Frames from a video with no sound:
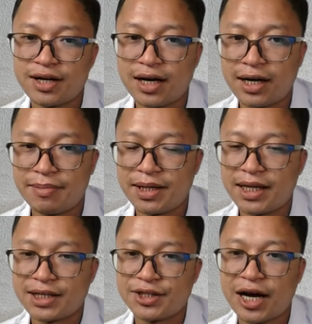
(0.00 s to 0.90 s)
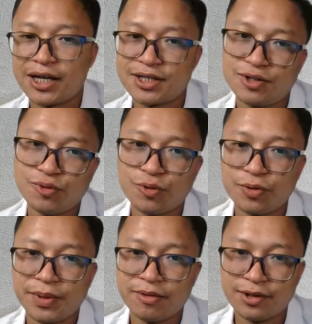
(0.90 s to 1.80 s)
I mean like charts, you won't
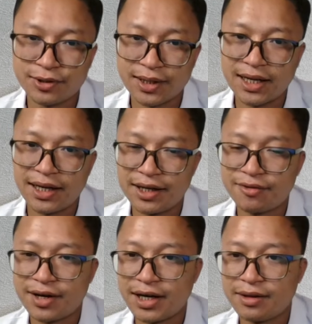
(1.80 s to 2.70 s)
be able to learn it, right?